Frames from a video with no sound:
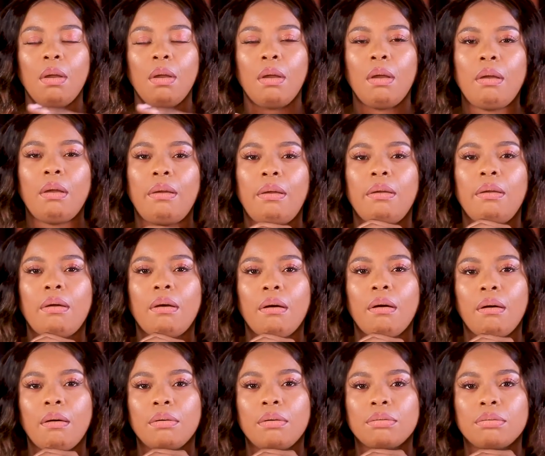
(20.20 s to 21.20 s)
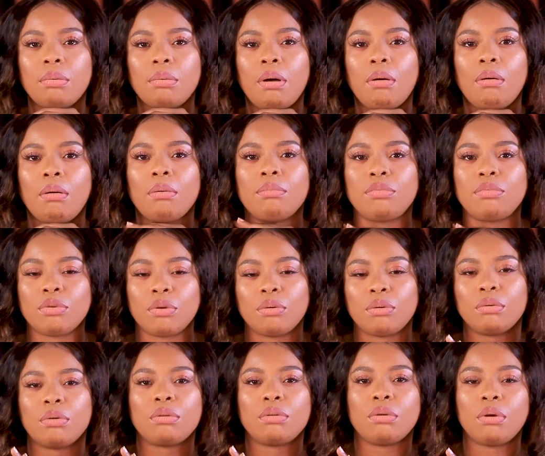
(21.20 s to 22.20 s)
hey guys, welcome to
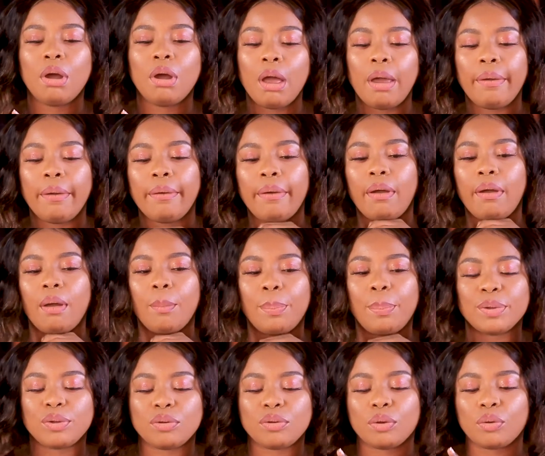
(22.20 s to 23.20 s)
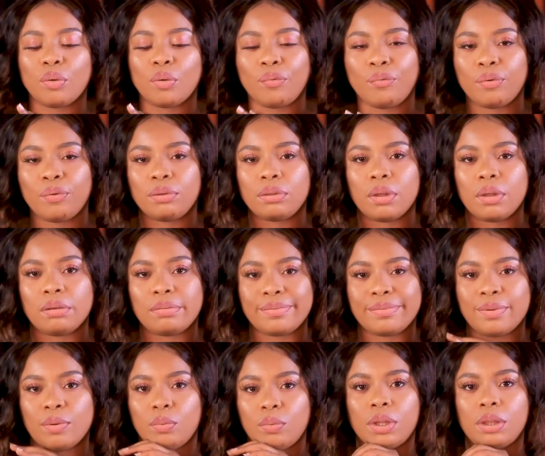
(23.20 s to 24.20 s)
another episode of food
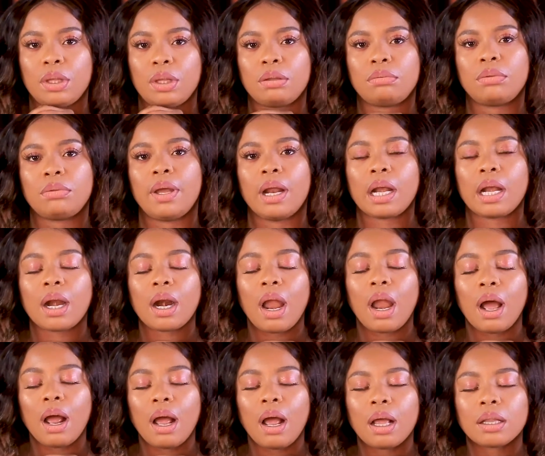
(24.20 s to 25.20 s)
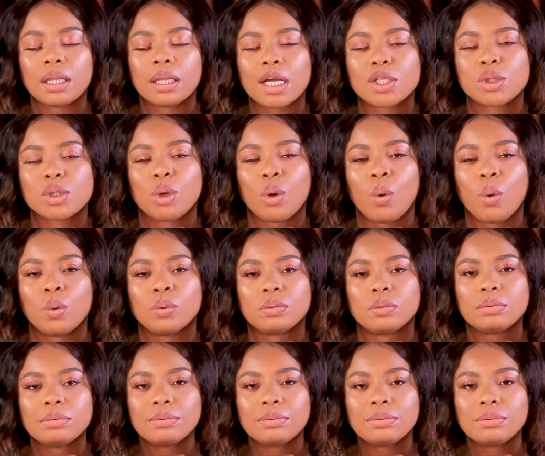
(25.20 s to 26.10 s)
tasting with Tay That's your own.